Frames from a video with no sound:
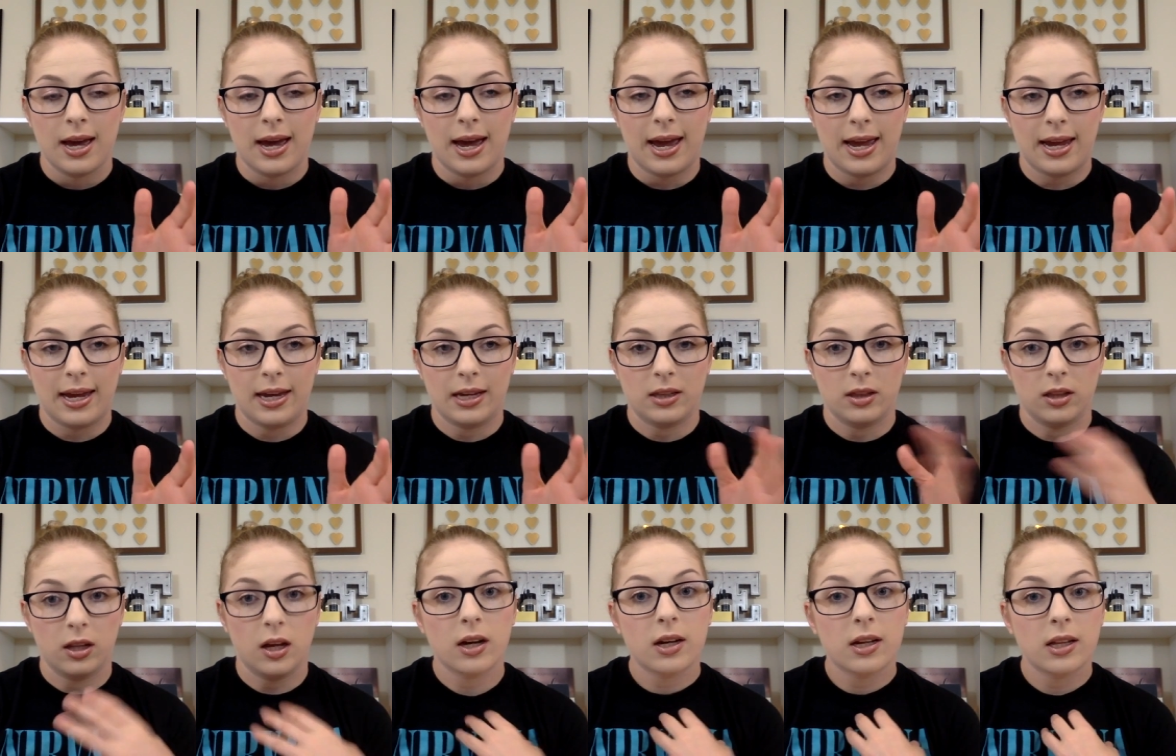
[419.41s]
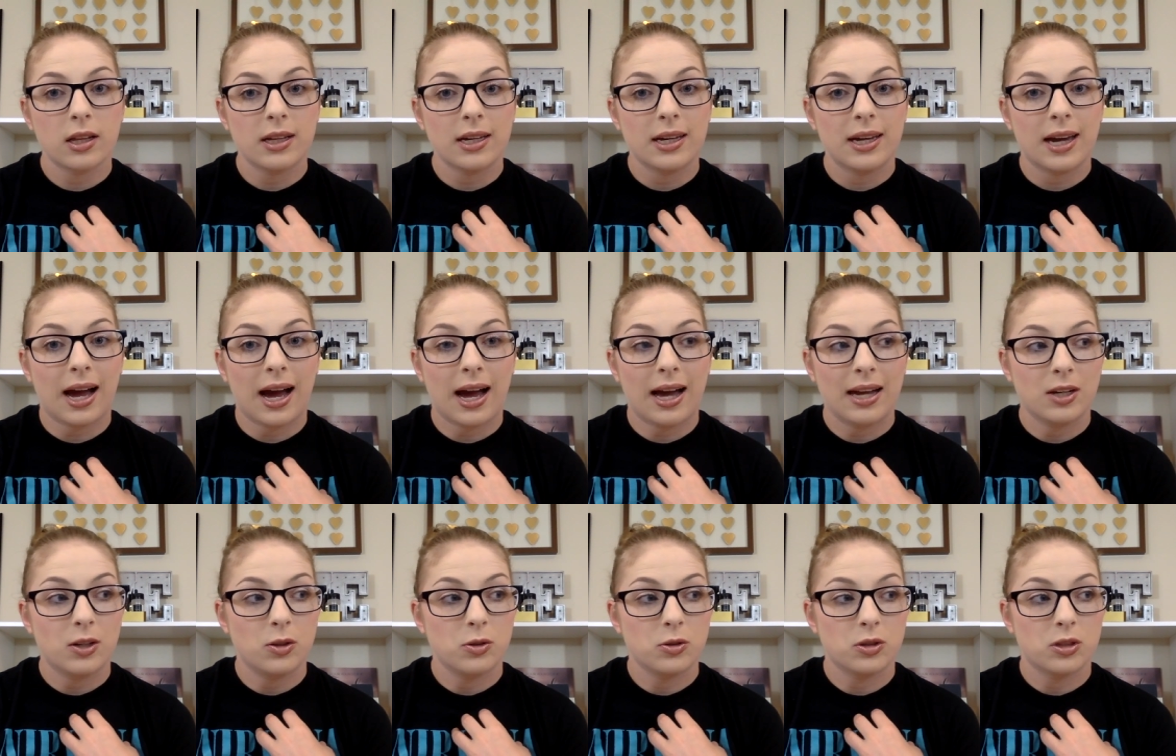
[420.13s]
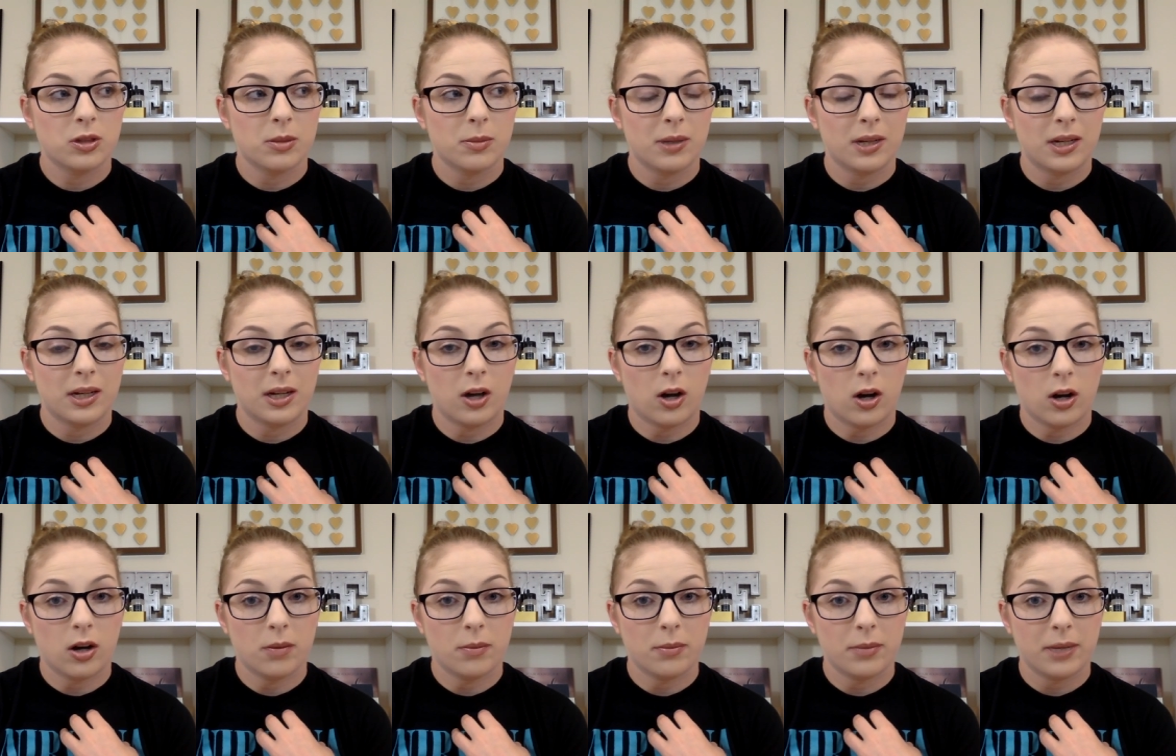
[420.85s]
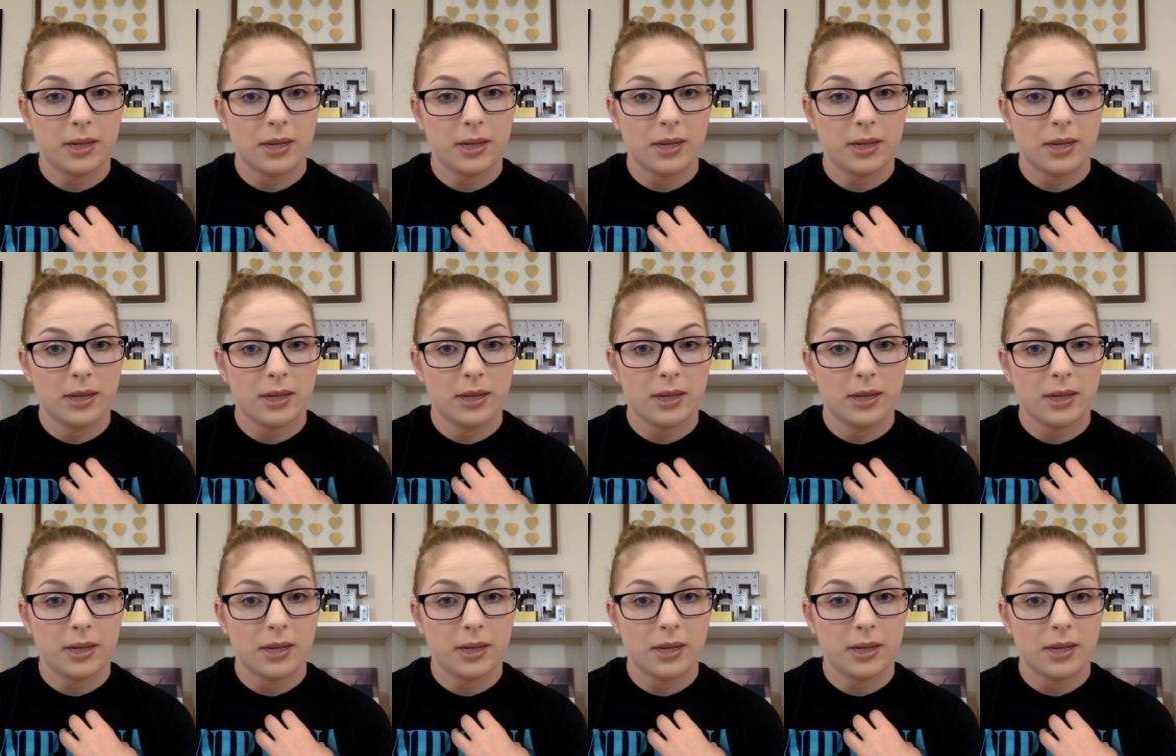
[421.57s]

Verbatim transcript: And luckily, I knew somebody on